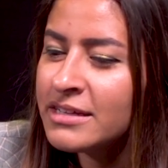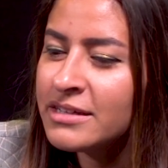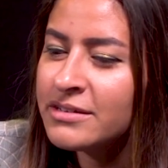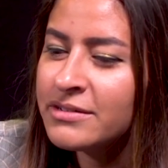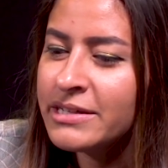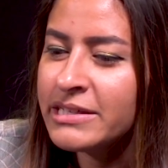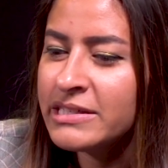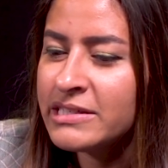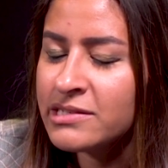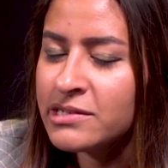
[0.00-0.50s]
know
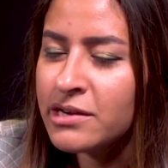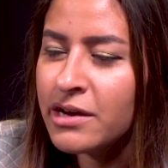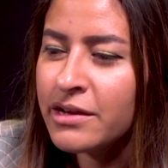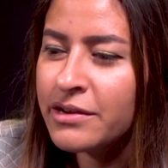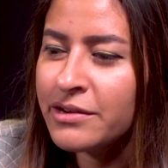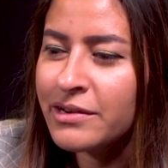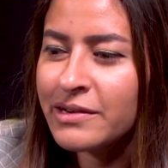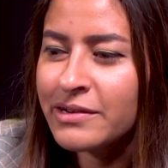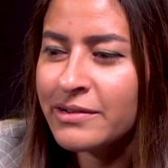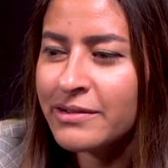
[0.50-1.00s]
his
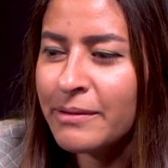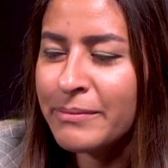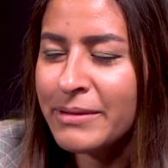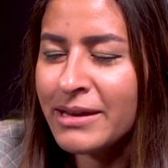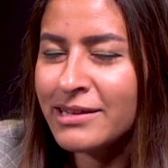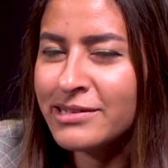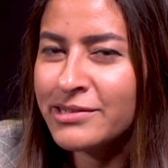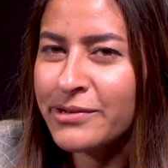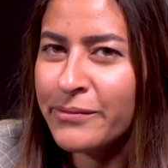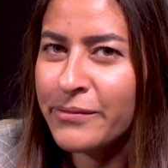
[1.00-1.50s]
daughter. I
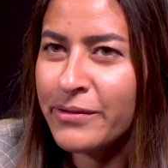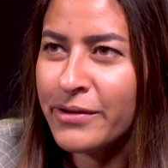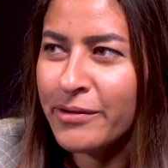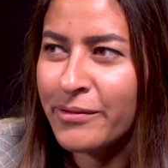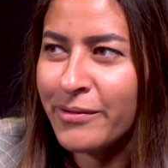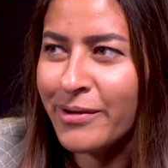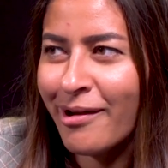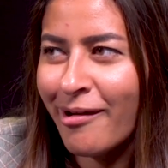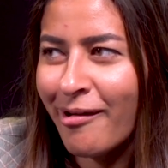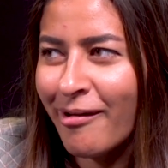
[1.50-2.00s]
don't
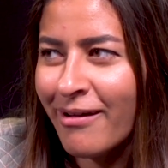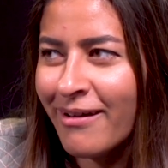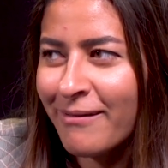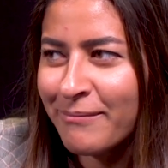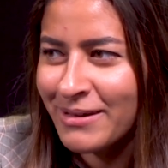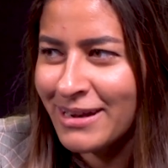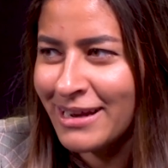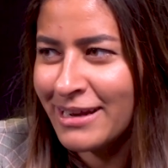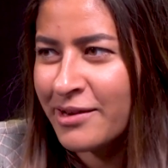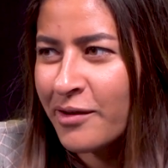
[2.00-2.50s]
know her,
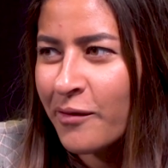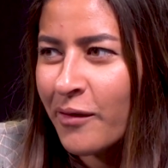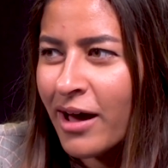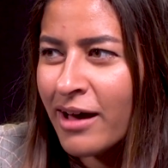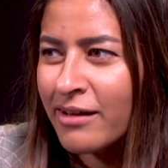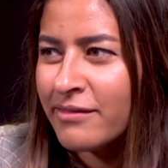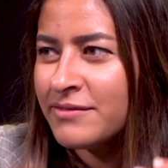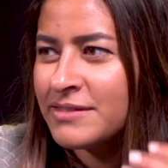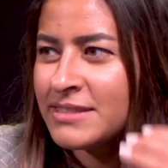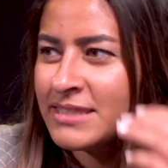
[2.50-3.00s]
but I know
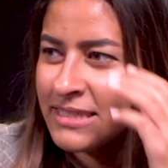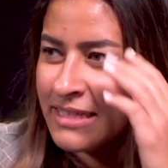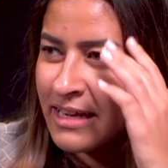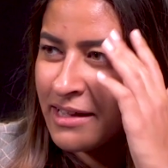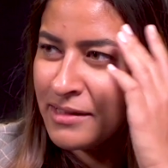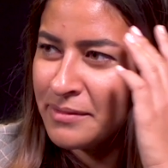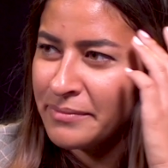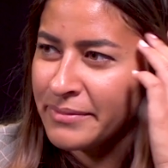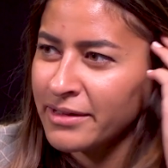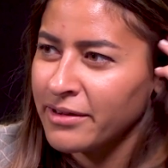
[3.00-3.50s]
of
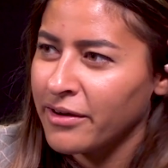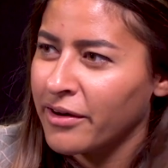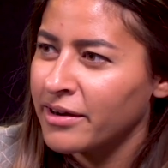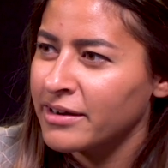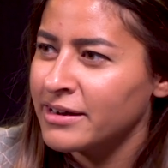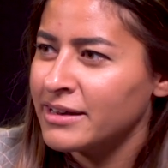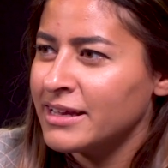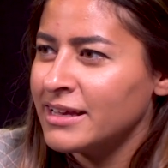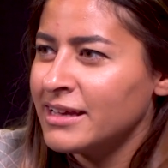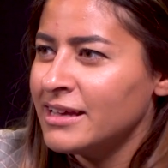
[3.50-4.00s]
Stella
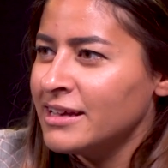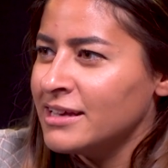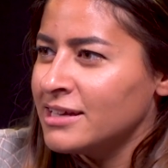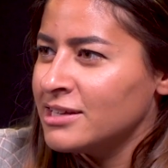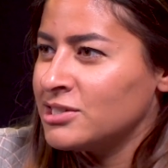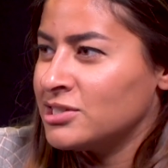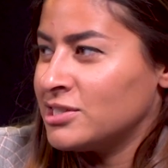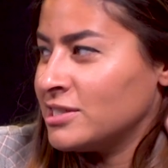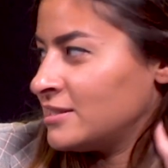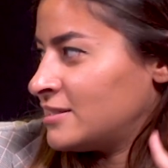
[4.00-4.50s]
McCartney.
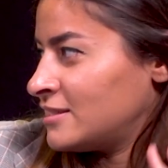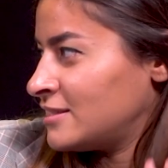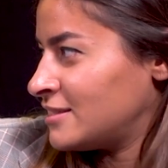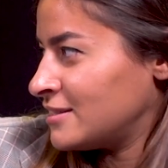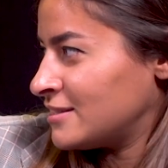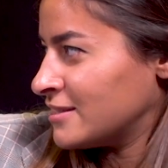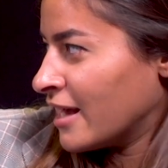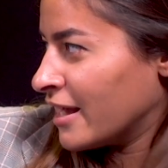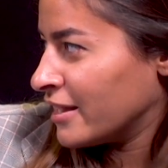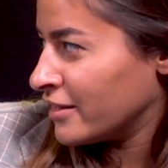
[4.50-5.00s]
She's a
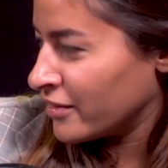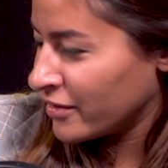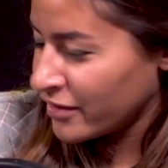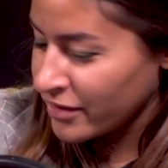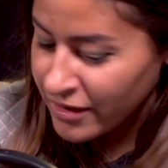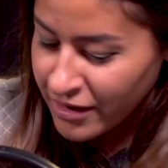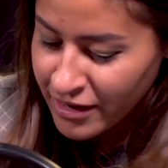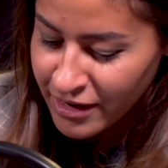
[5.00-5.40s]
designer.